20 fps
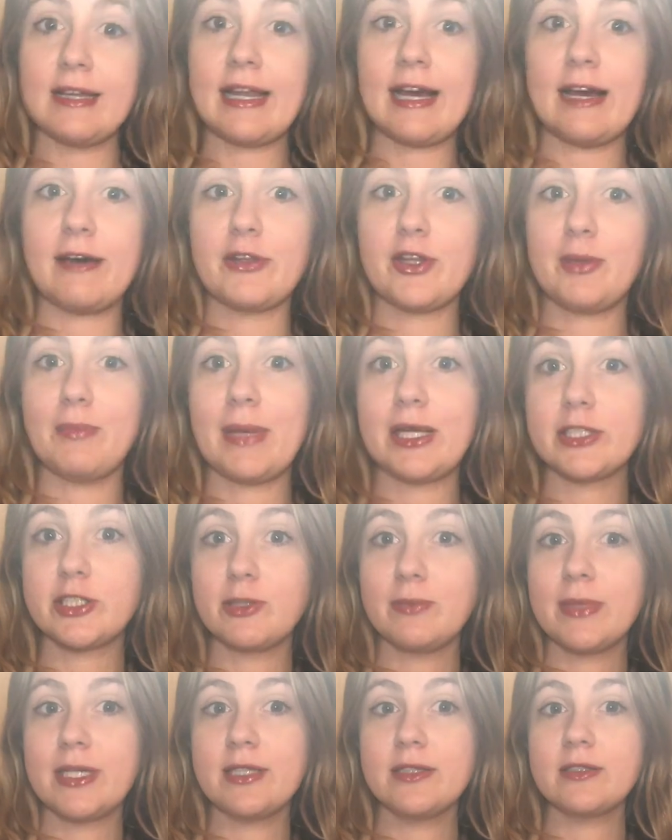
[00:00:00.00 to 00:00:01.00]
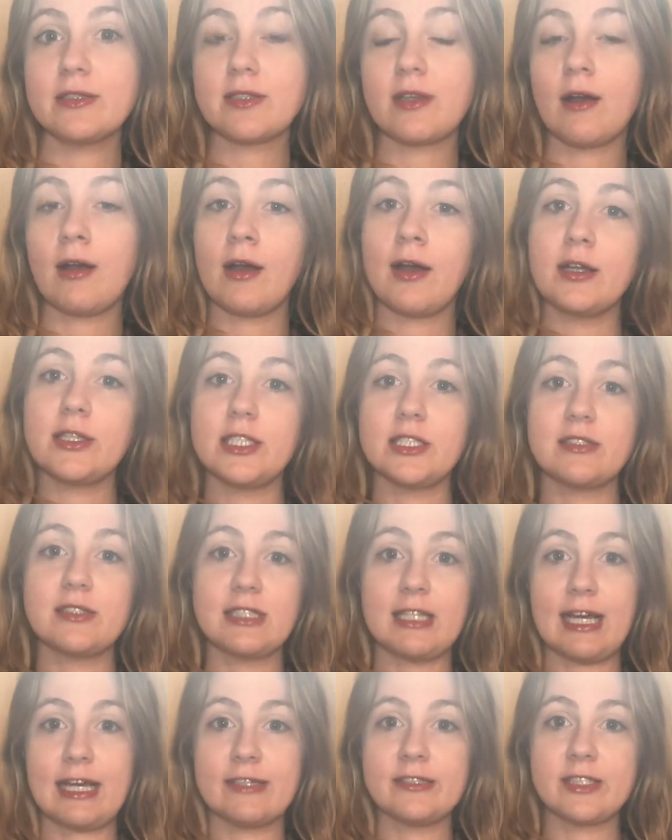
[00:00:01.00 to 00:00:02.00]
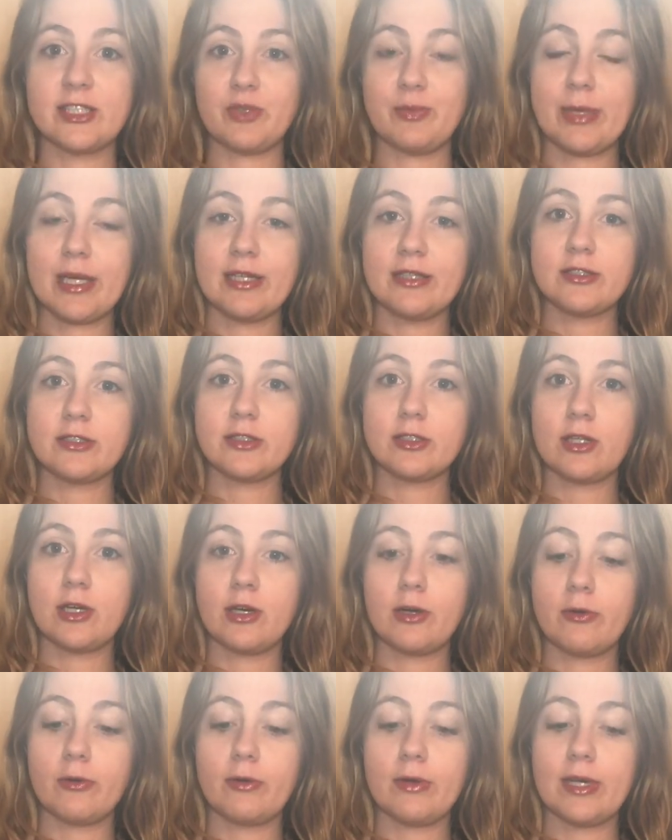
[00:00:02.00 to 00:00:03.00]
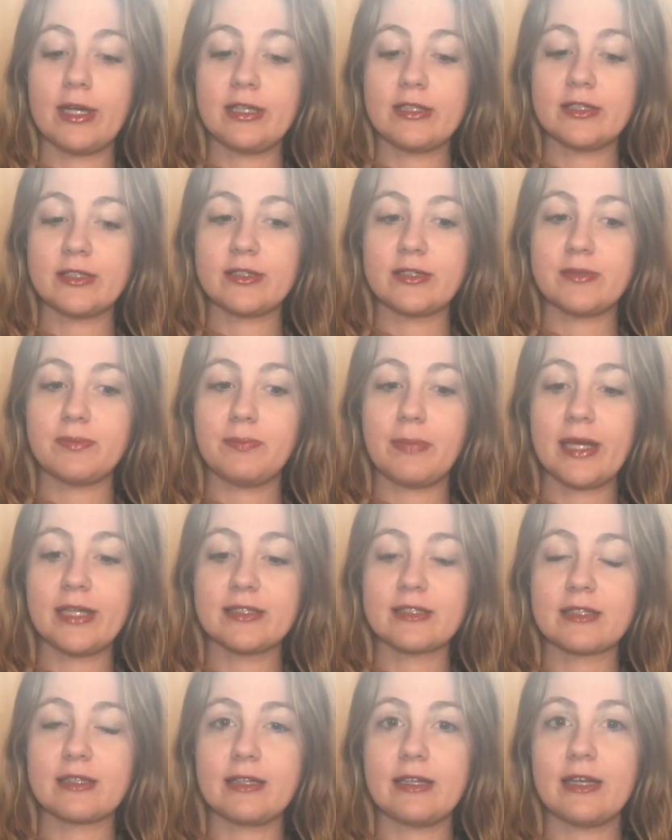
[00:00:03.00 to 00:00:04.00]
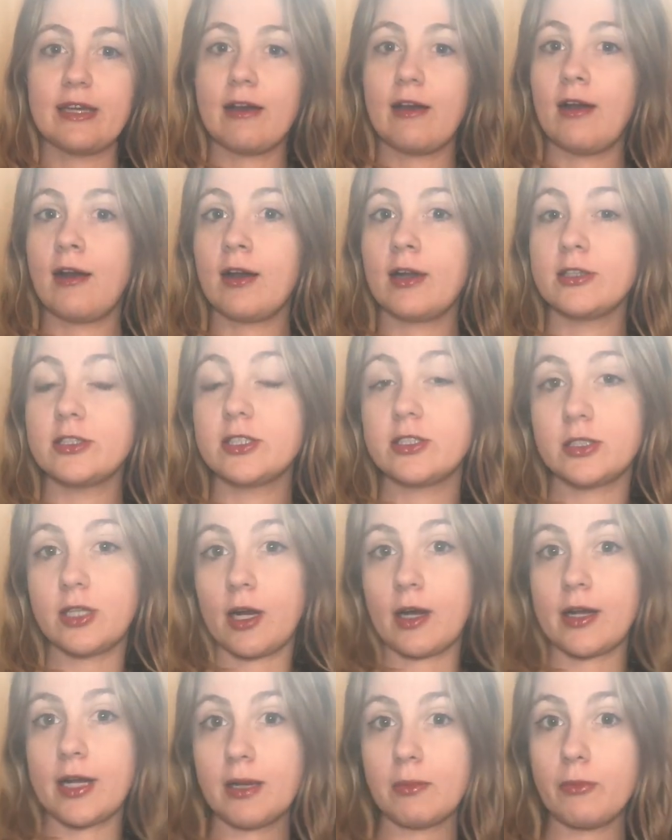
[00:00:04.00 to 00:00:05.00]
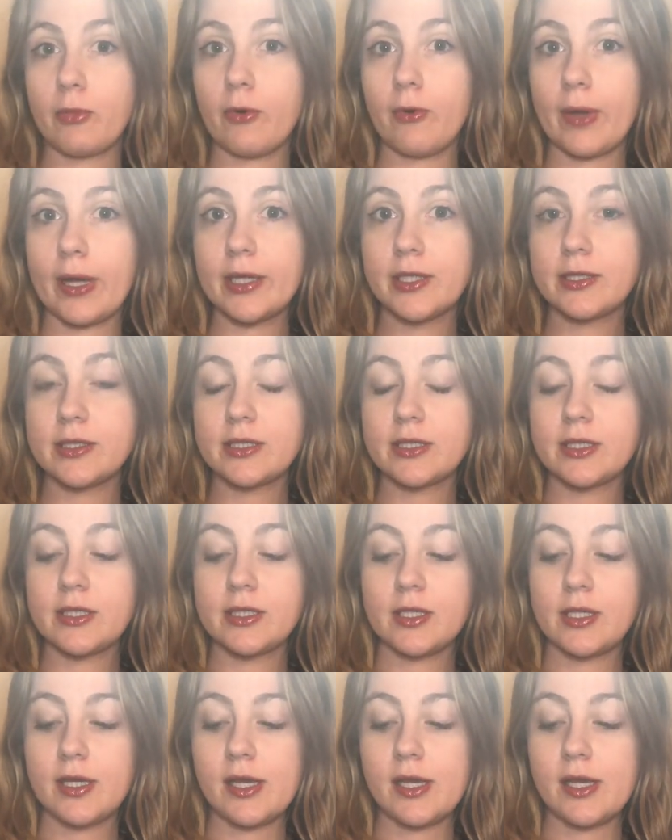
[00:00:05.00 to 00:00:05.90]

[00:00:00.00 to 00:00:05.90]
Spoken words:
Now, the measurements are just an estimate, so it's basically our starting point.